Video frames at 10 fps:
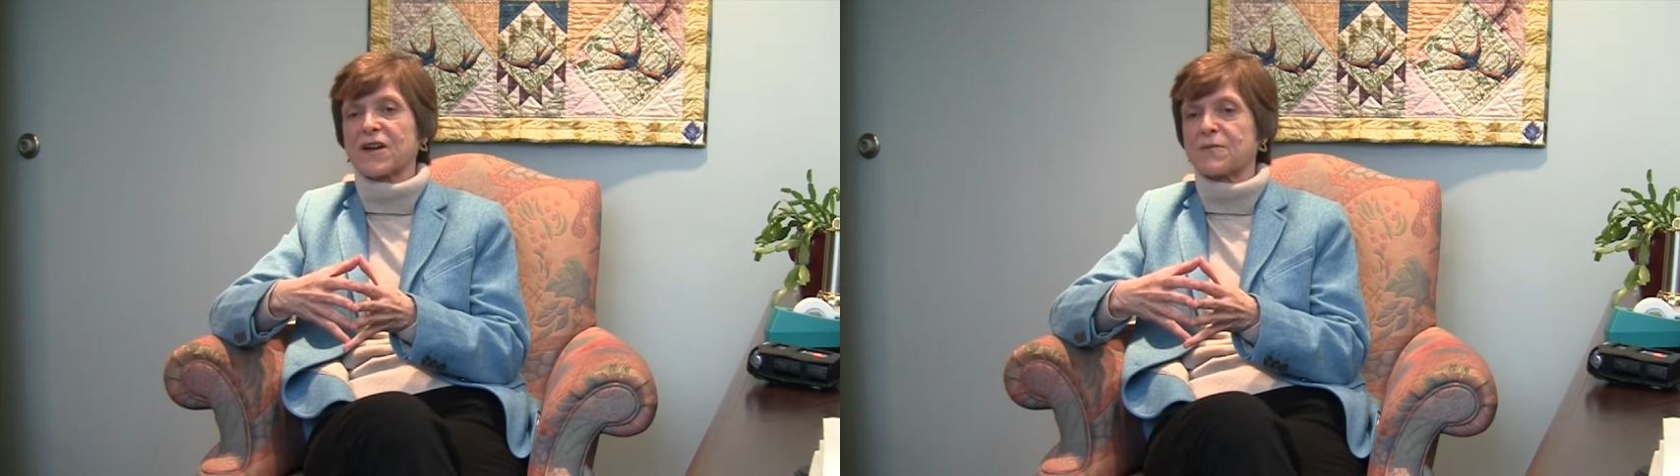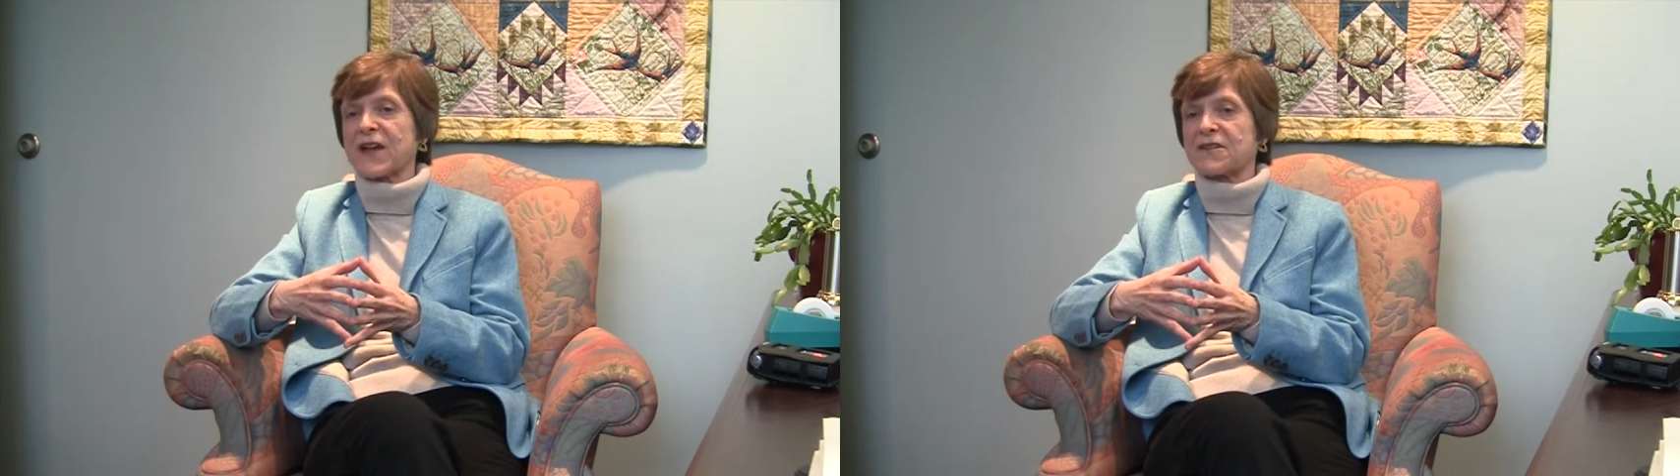
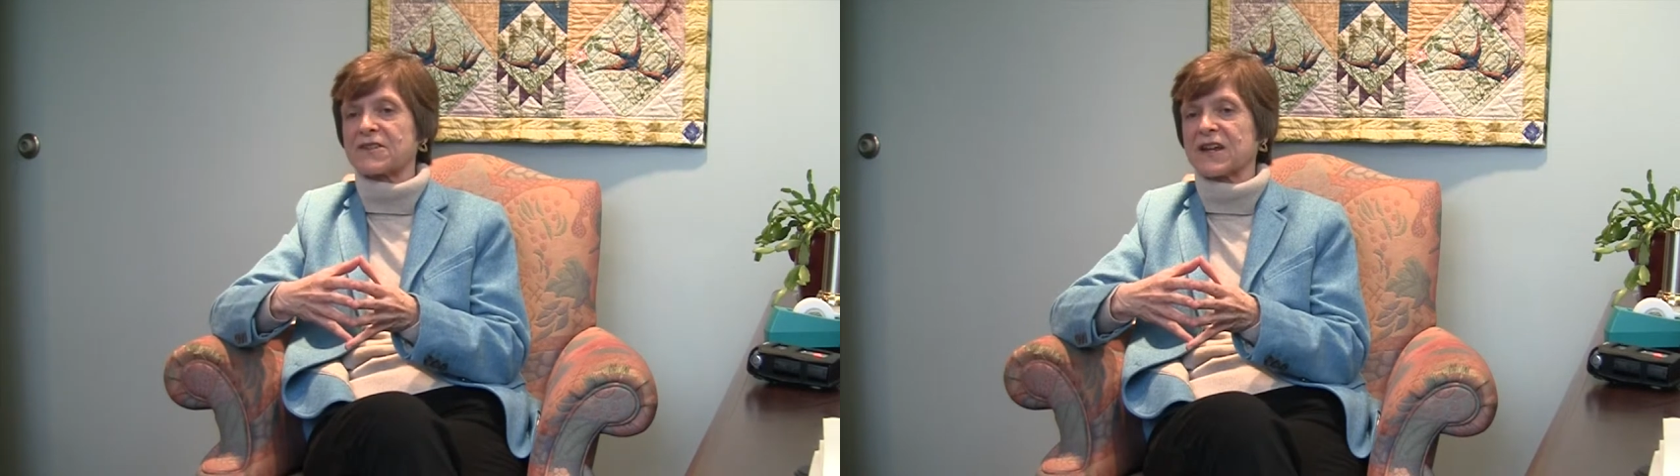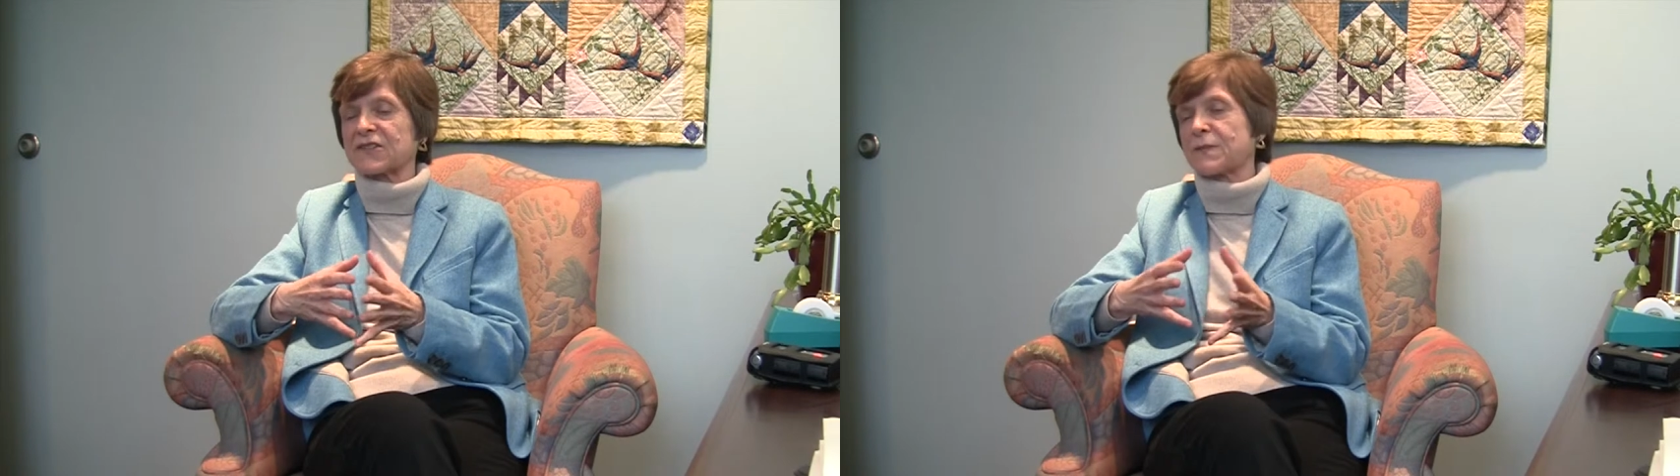
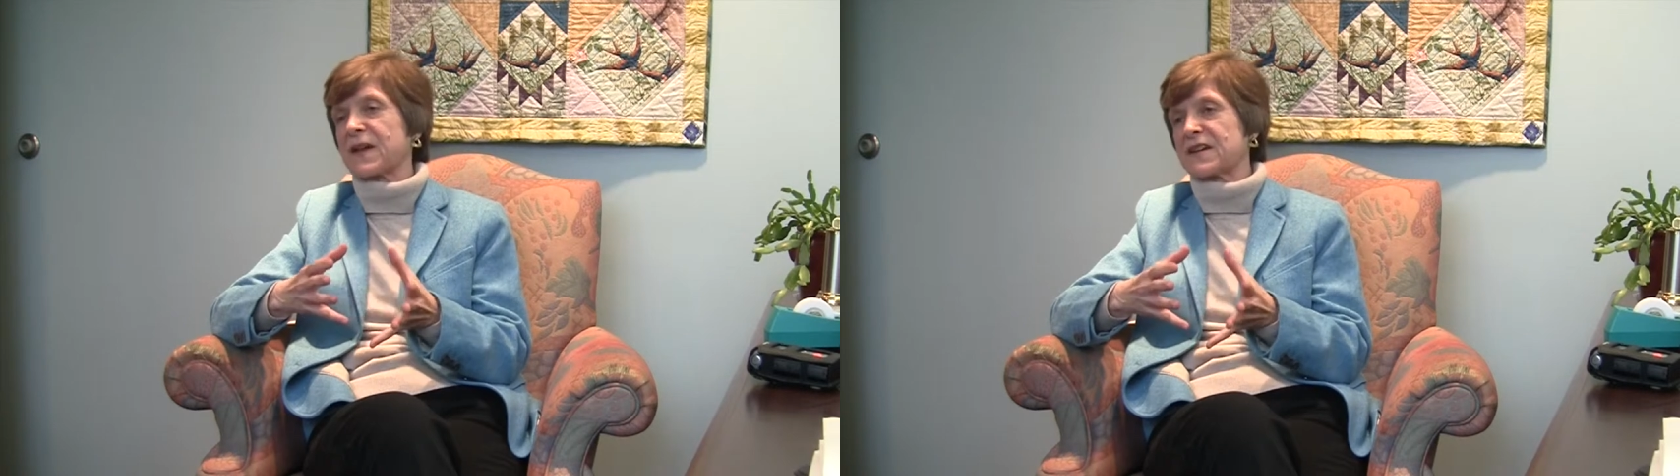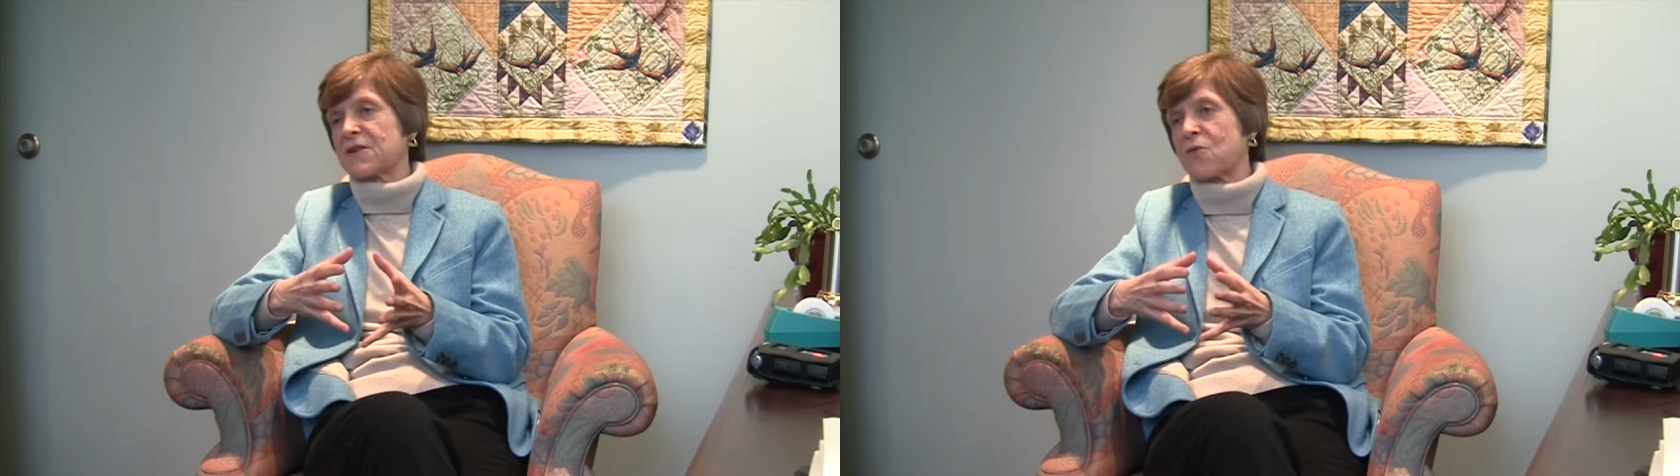about
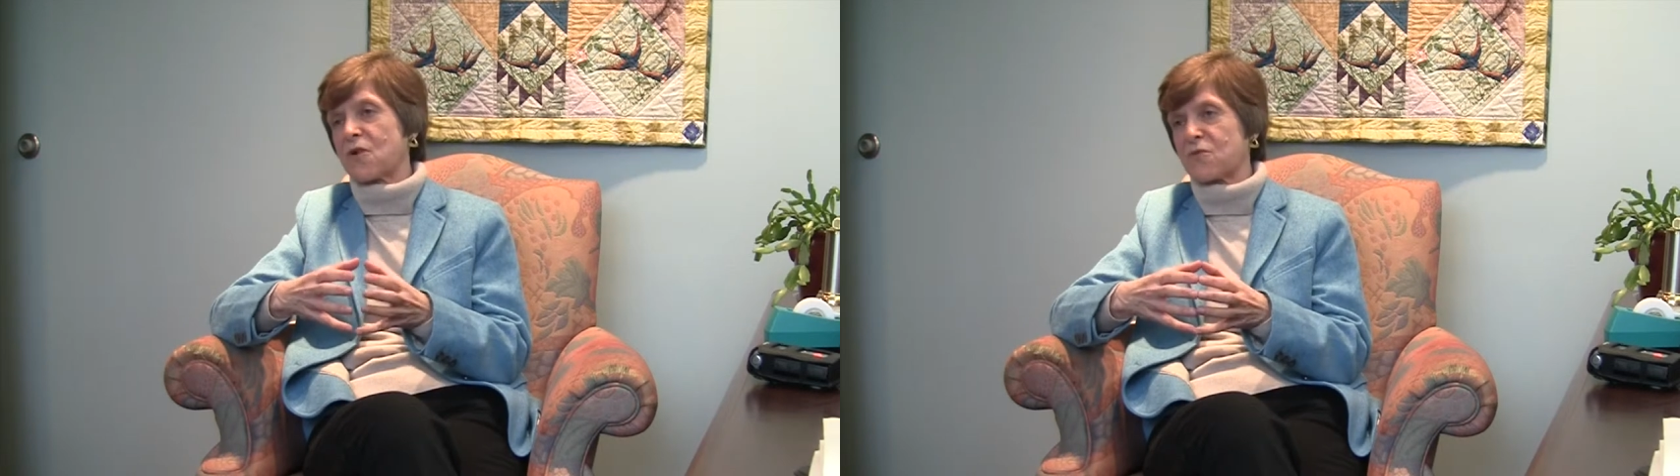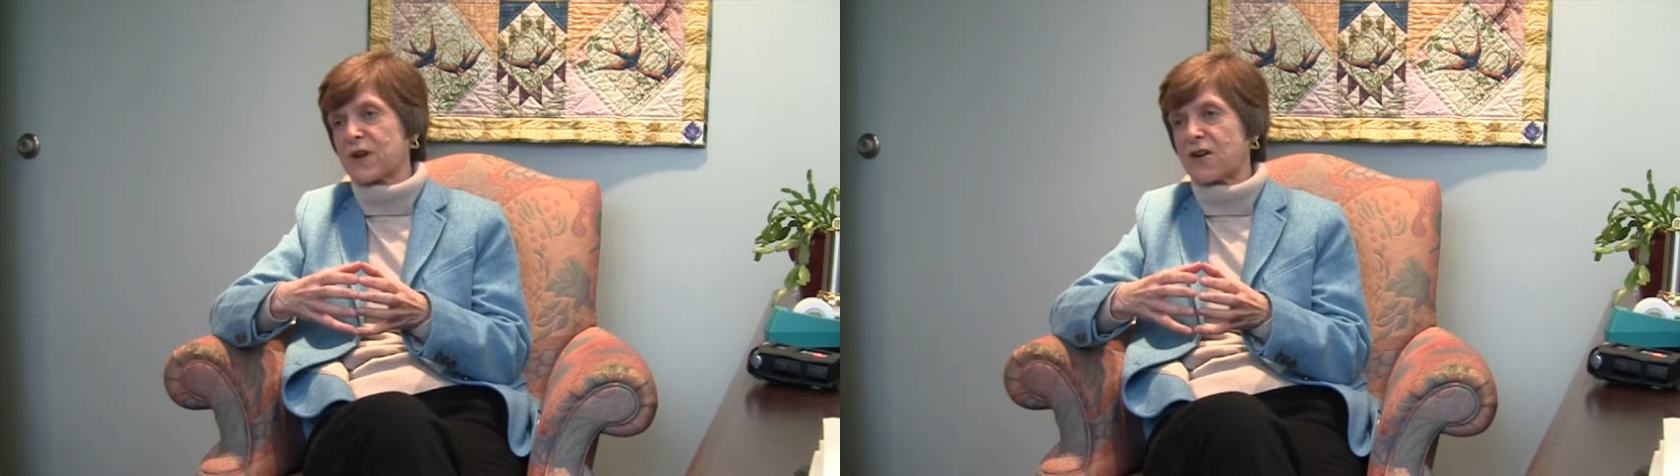expanding
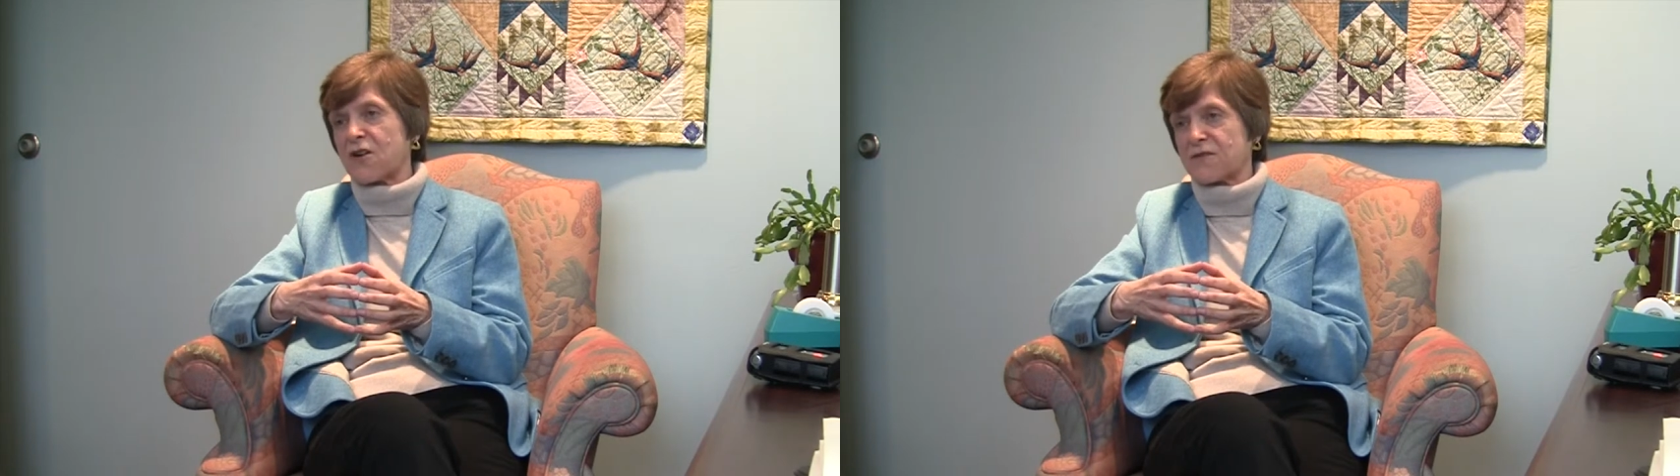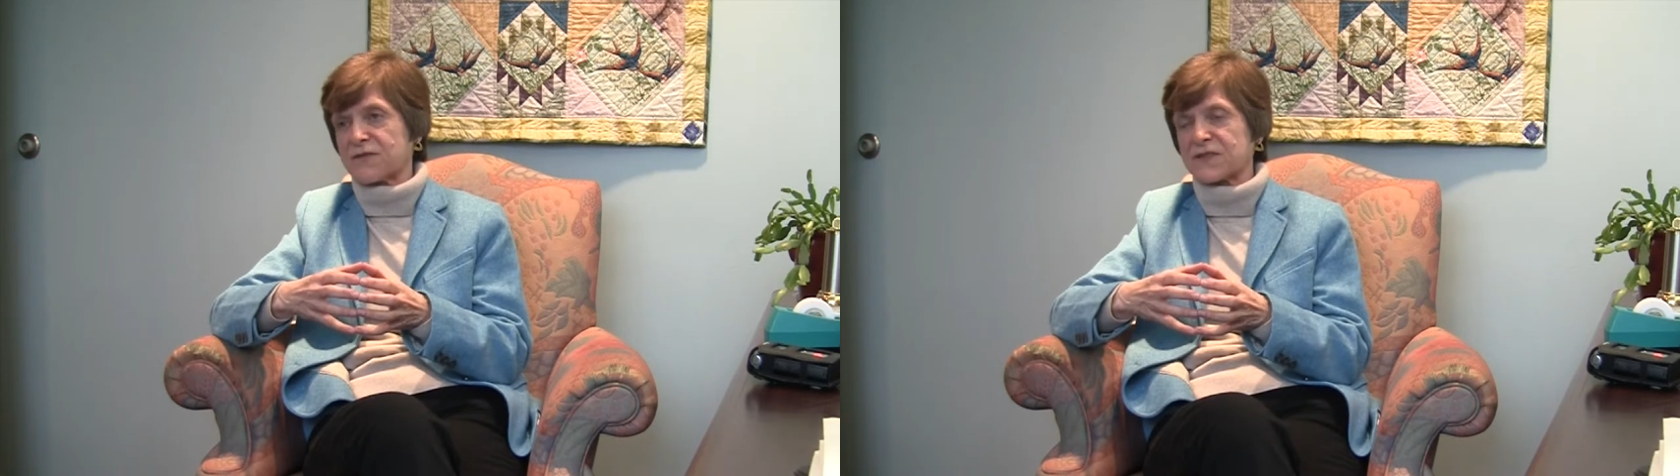what we
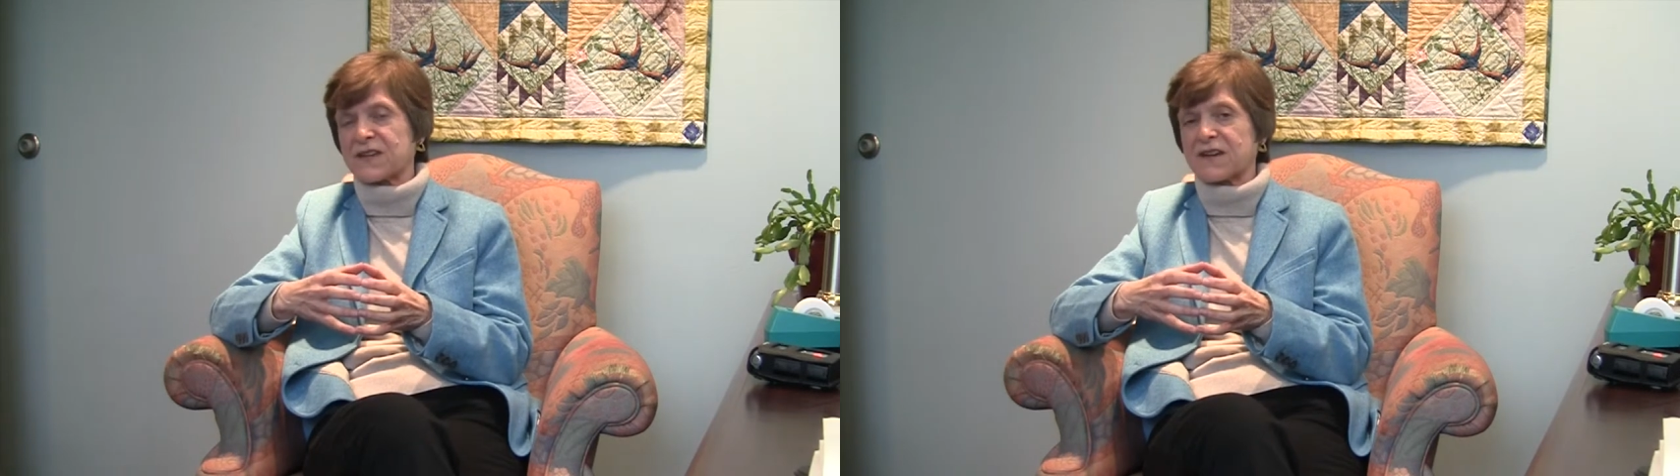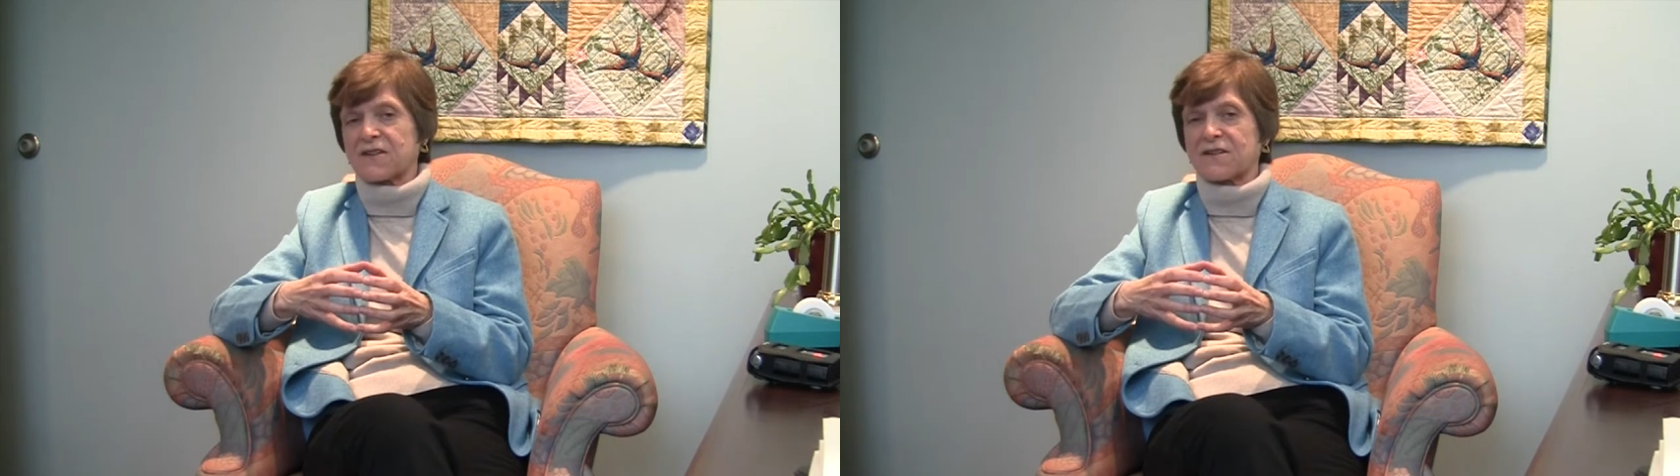offer
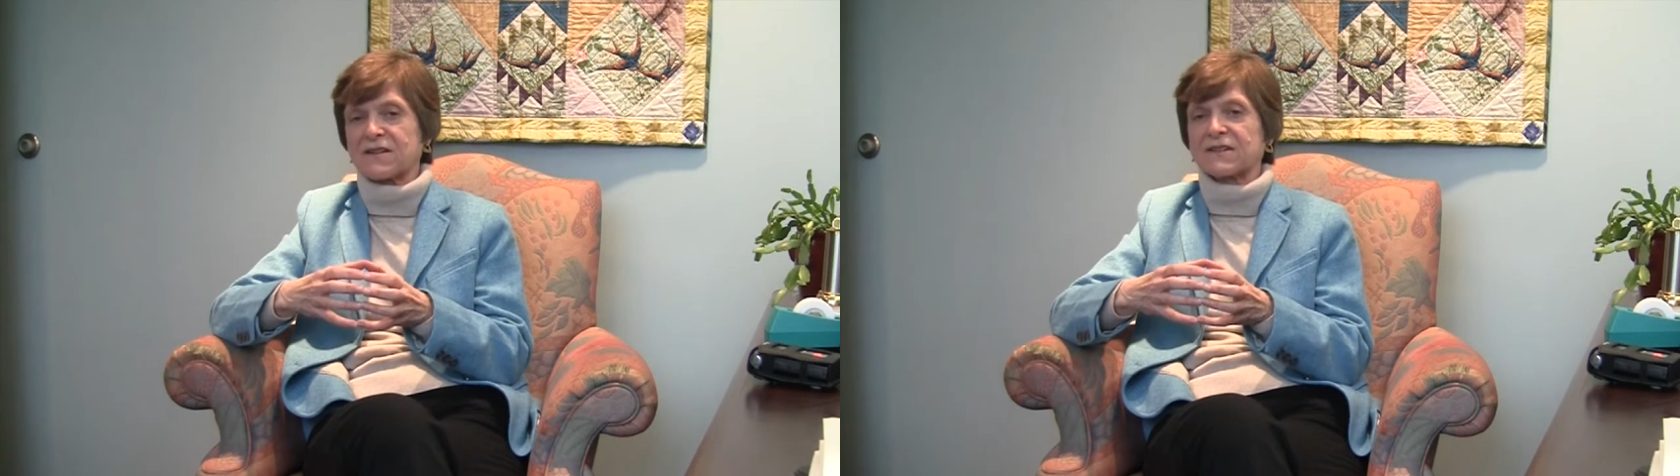there.